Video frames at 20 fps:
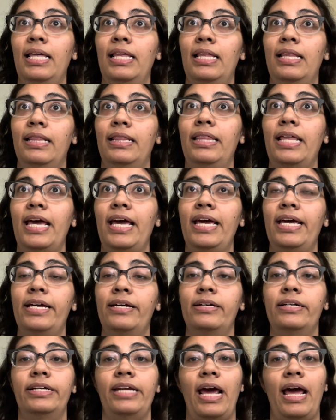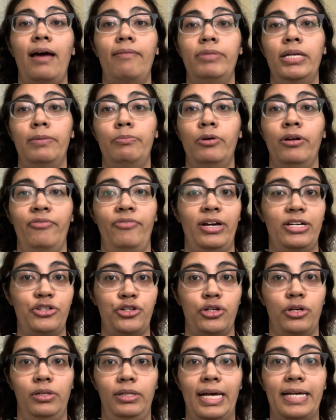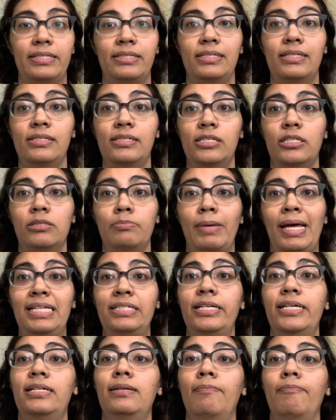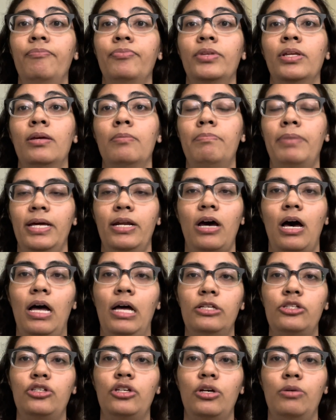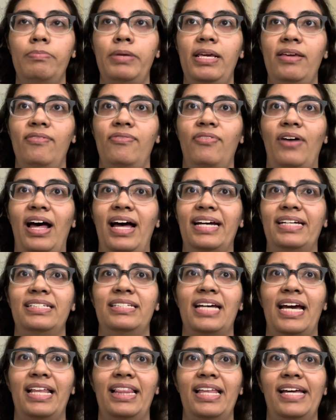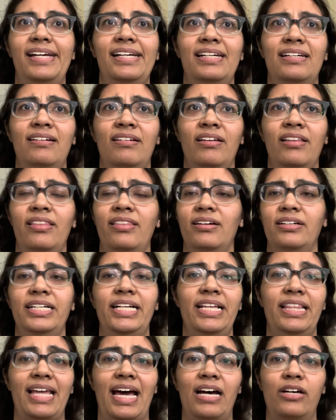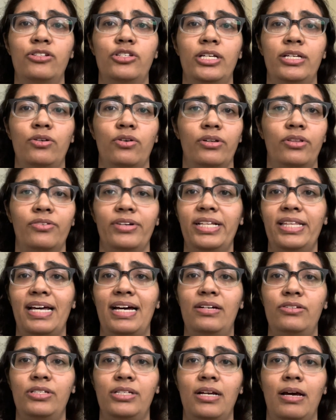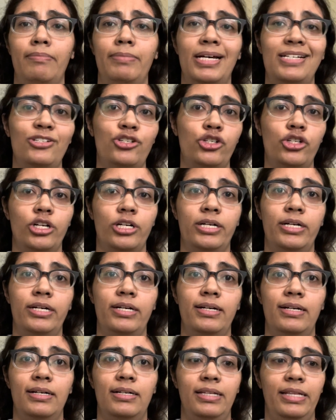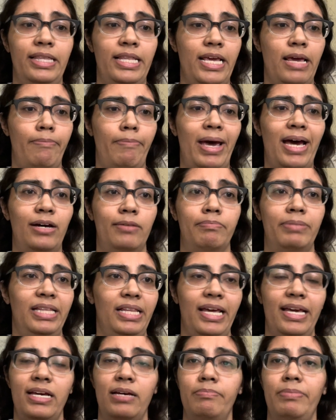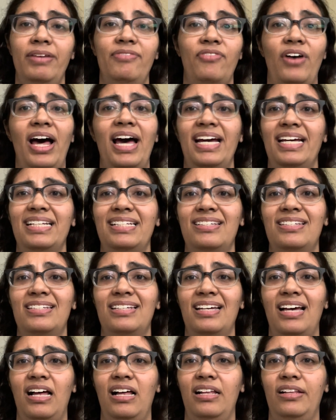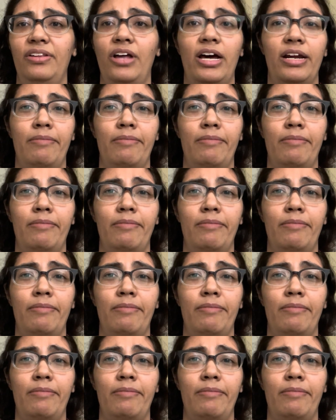they could have their professional license suspended, but also be fined, I think 30,000 or 3,000. I'm not sure the amount, but they could be fined a lot of